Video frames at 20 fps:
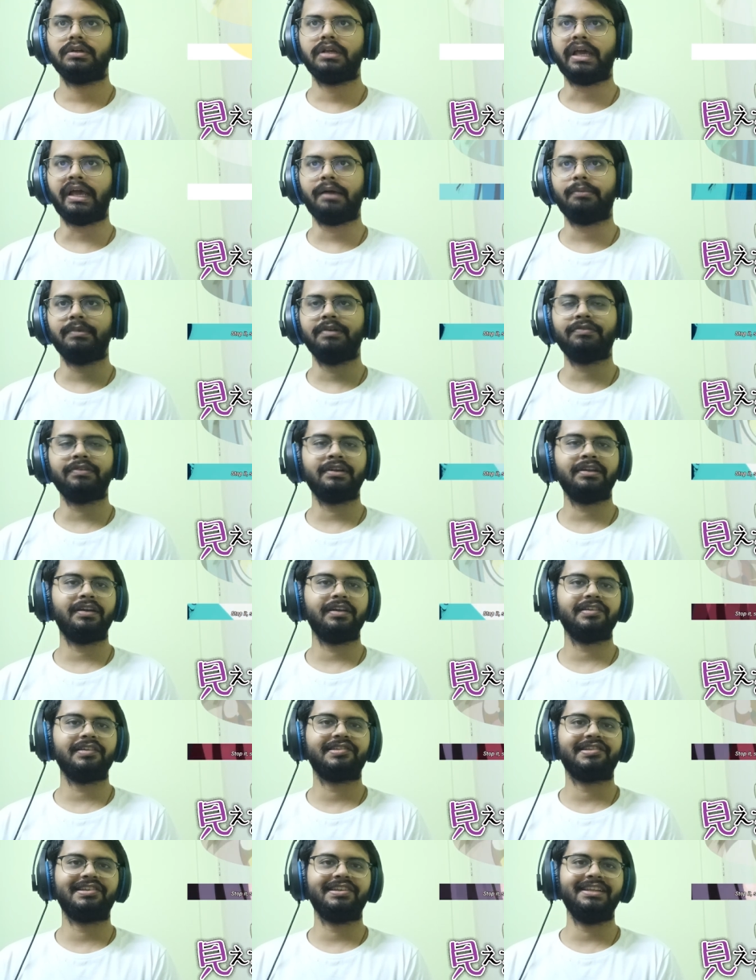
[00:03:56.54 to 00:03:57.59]
Damn, even in
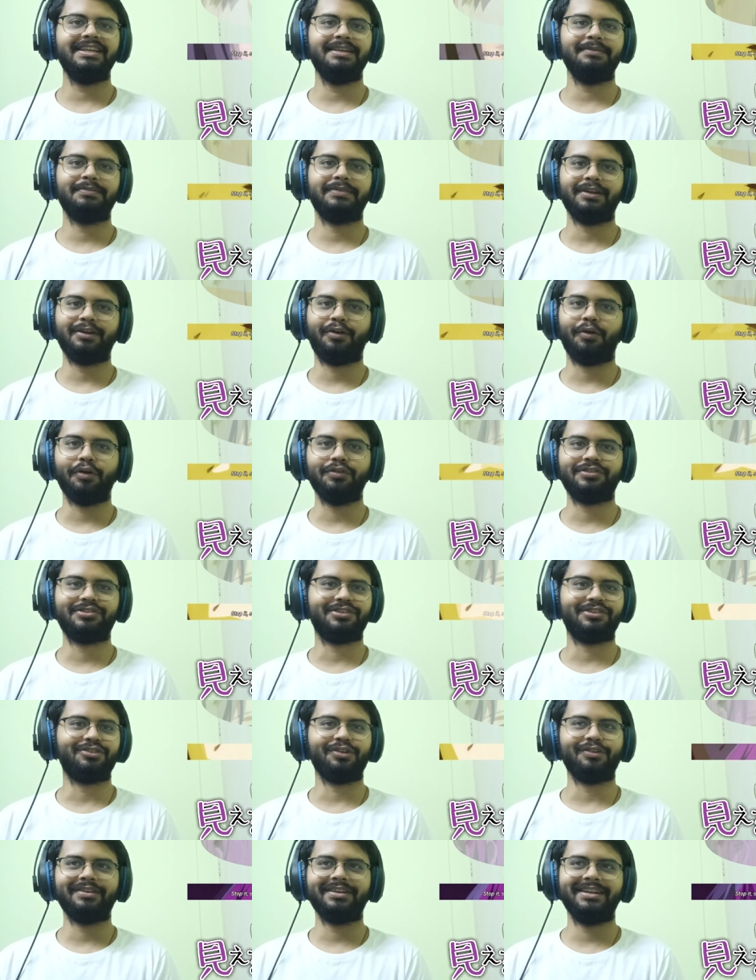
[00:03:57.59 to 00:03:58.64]
her sleep, the ghosts
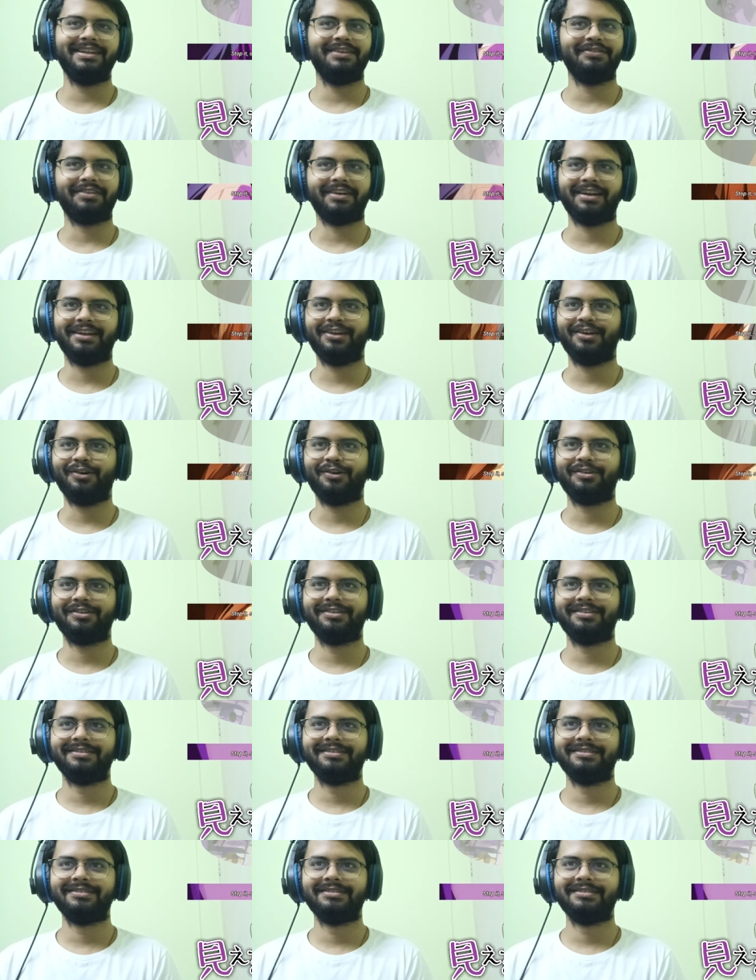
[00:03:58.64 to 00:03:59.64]
don't leave her alone.